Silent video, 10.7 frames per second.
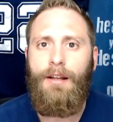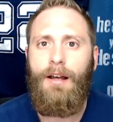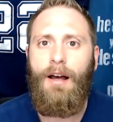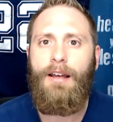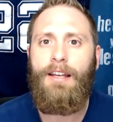
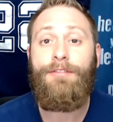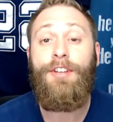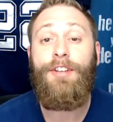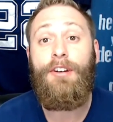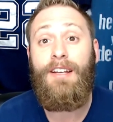If they're
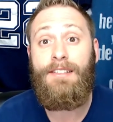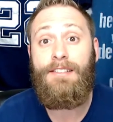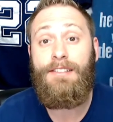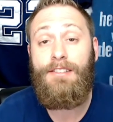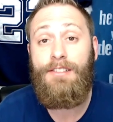in
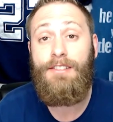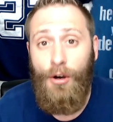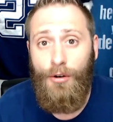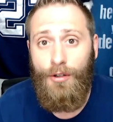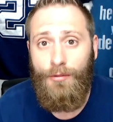
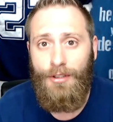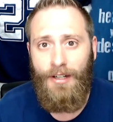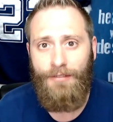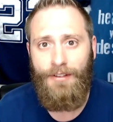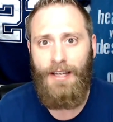zone, when you have the
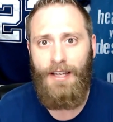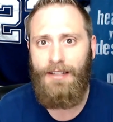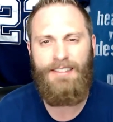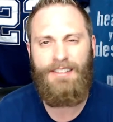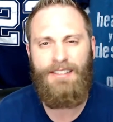tight, let's
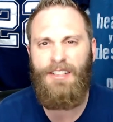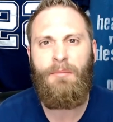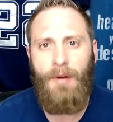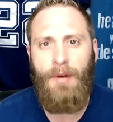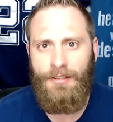say you're in
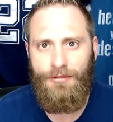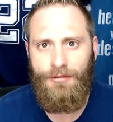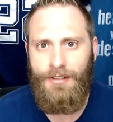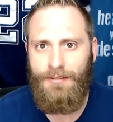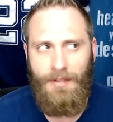bunch
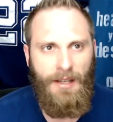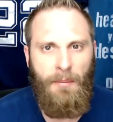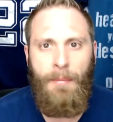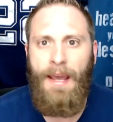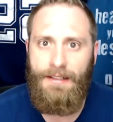running like a
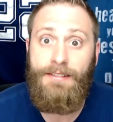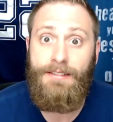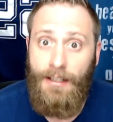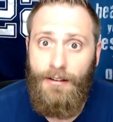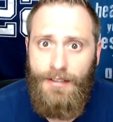Pat Sale
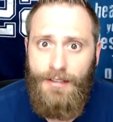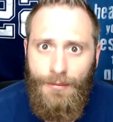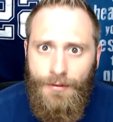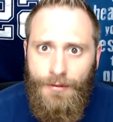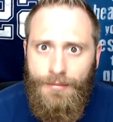type of a
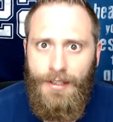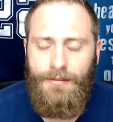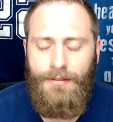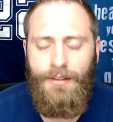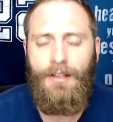play,
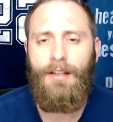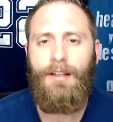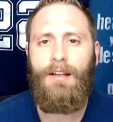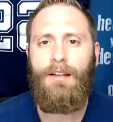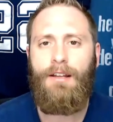
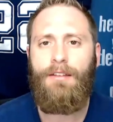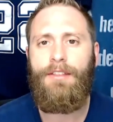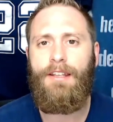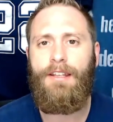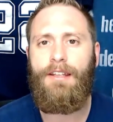
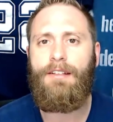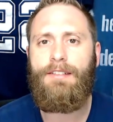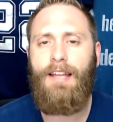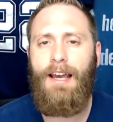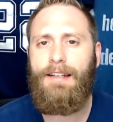the
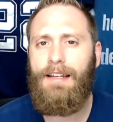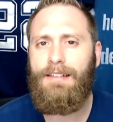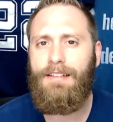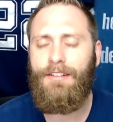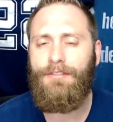tight end in
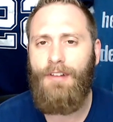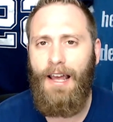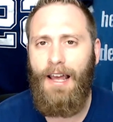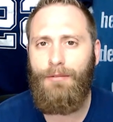the flat will